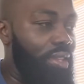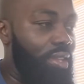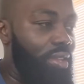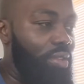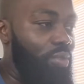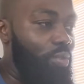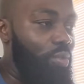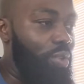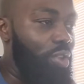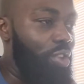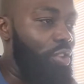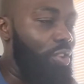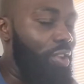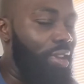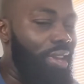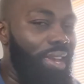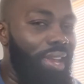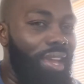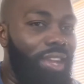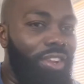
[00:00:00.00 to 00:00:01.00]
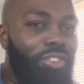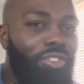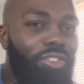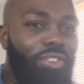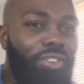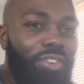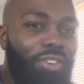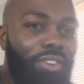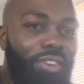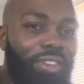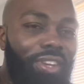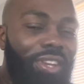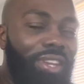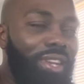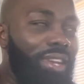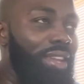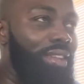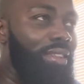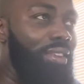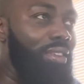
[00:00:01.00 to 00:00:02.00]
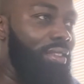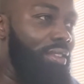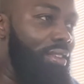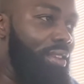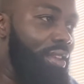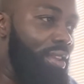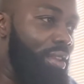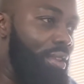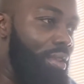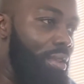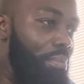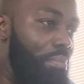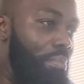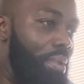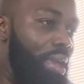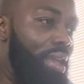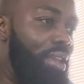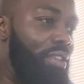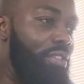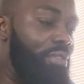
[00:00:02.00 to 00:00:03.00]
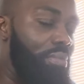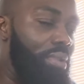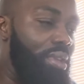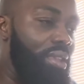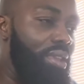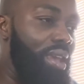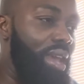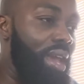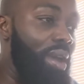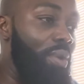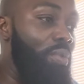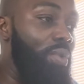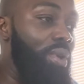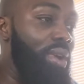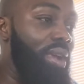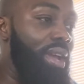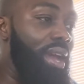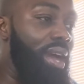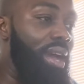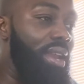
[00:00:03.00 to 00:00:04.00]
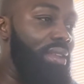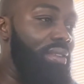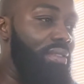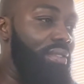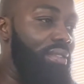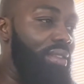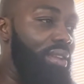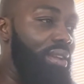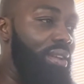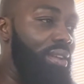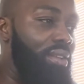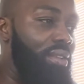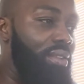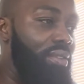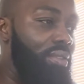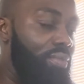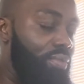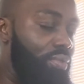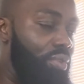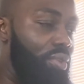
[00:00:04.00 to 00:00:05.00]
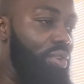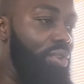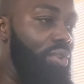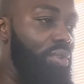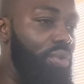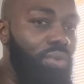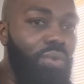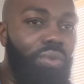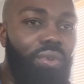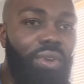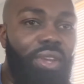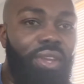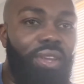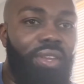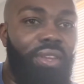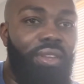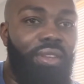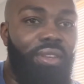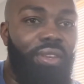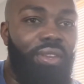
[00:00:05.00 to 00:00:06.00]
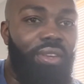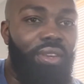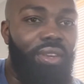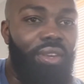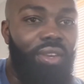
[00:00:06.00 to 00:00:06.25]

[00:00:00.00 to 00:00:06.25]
when you're in nature looking at the sun in amazement at what God has done for you and